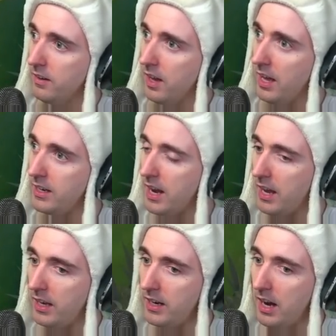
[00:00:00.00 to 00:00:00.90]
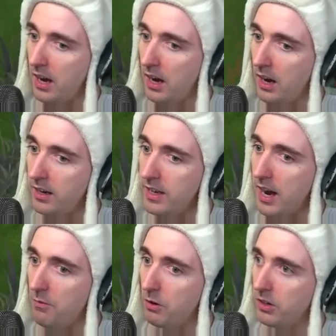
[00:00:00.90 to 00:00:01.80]
And then,
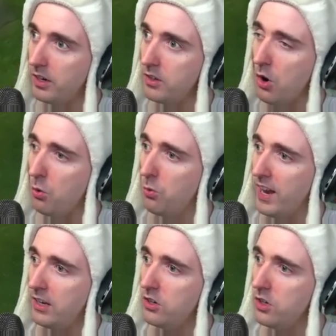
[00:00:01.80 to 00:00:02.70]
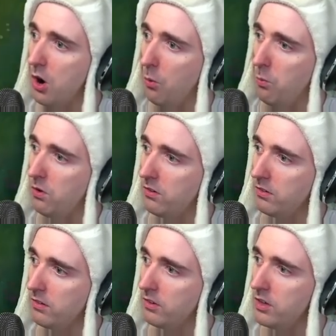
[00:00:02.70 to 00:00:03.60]
yeah, we're gonna... No, Gwen. No.
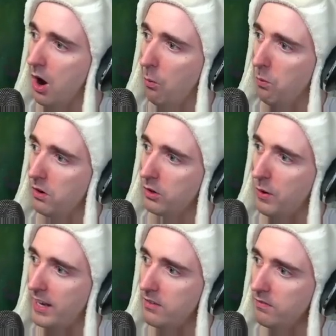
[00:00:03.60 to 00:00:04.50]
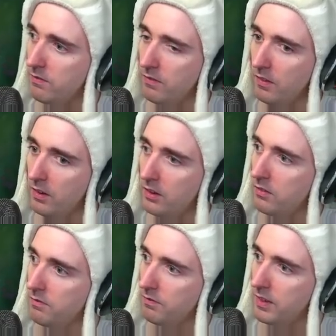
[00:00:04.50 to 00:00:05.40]
No, Gwen.
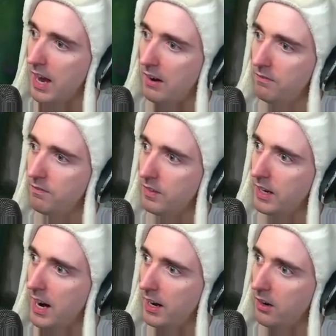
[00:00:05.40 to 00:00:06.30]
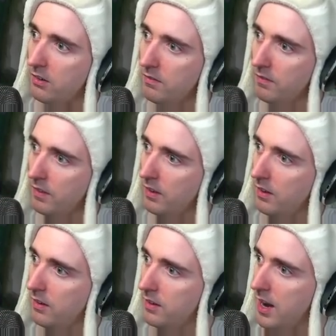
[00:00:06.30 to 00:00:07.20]
Yeah. Get out of here.
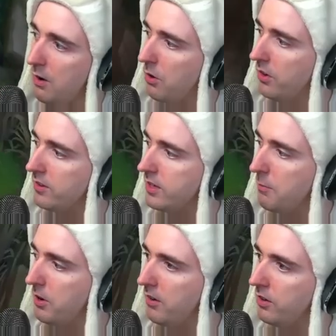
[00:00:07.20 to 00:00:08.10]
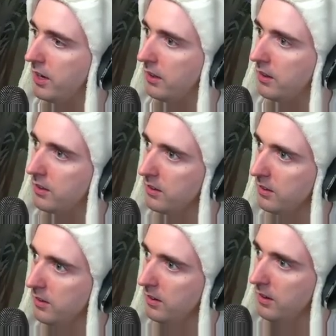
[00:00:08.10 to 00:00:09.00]
Now we're on the same wavelength.
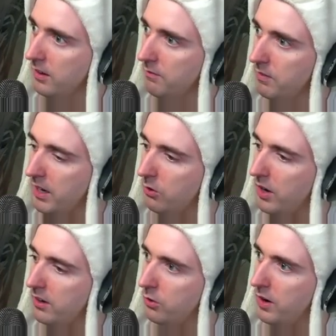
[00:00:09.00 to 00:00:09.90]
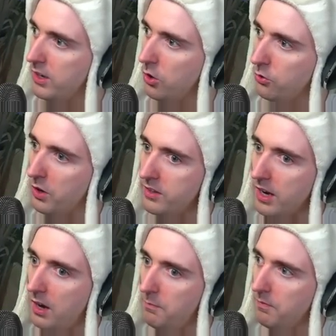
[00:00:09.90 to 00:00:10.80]
Me and Gwen. Gwen knows what's
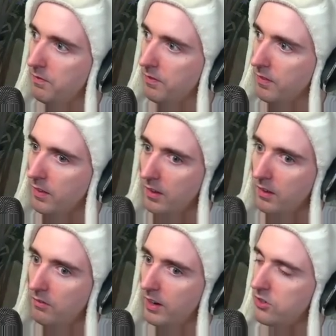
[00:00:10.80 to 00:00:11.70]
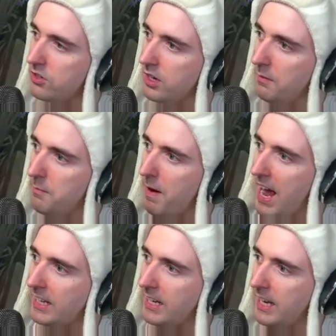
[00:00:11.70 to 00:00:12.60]
up. Wait, she's coming
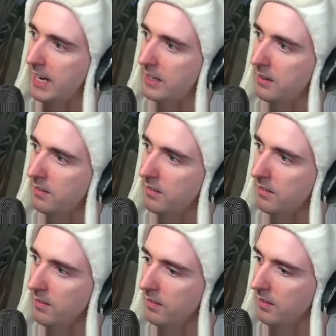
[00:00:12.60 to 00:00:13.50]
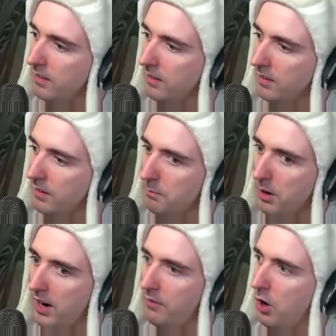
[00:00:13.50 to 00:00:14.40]
back again.
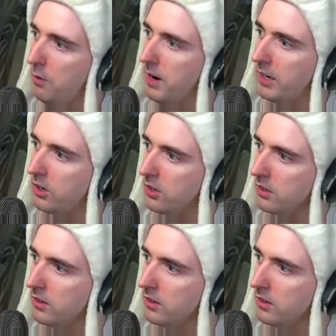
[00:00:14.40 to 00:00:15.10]
Bro, I have Hullbreaker.